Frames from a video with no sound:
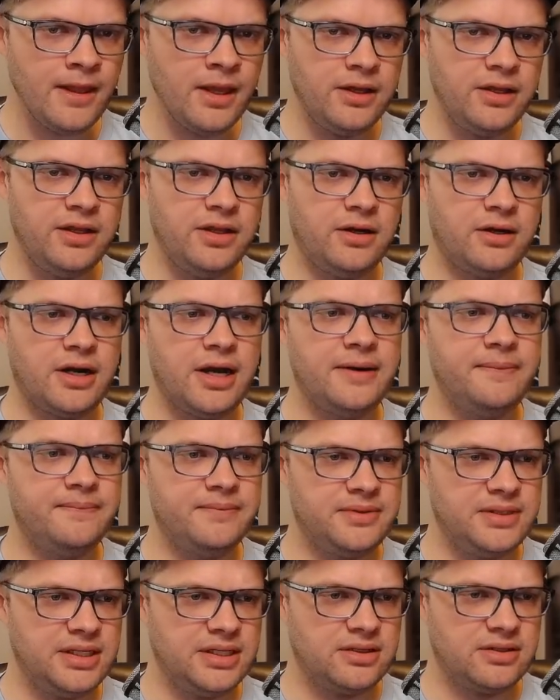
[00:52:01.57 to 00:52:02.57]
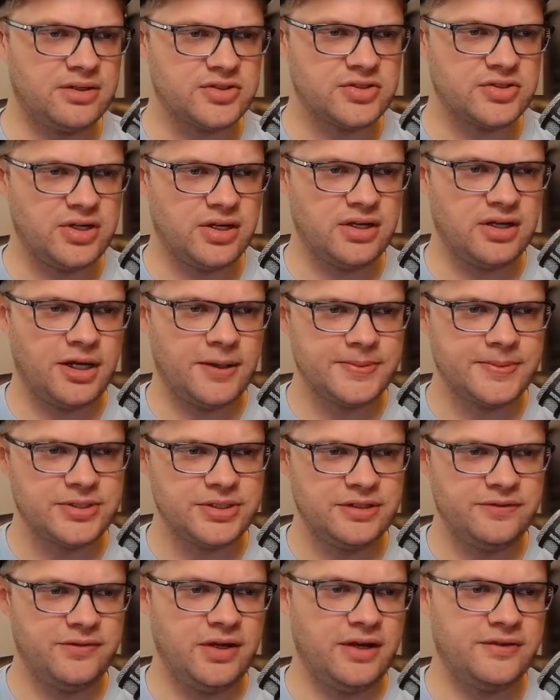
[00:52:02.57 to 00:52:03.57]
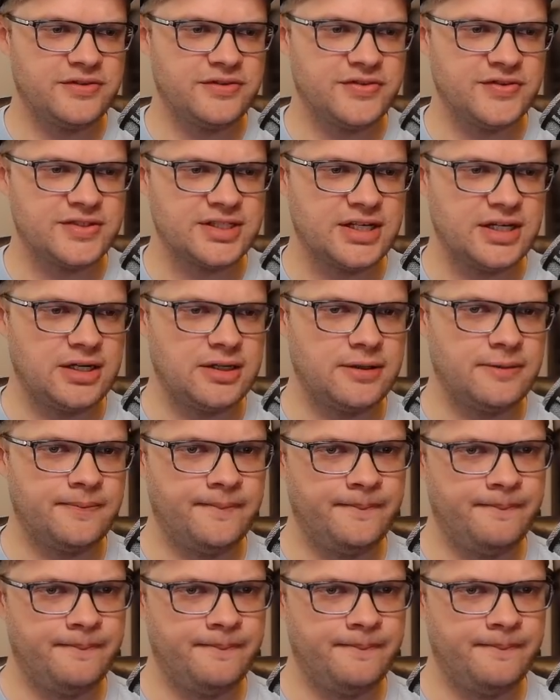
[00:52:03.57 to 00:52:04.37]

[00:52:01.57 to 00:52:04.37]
You're right. Ignore is not an option if you have Svenskeren.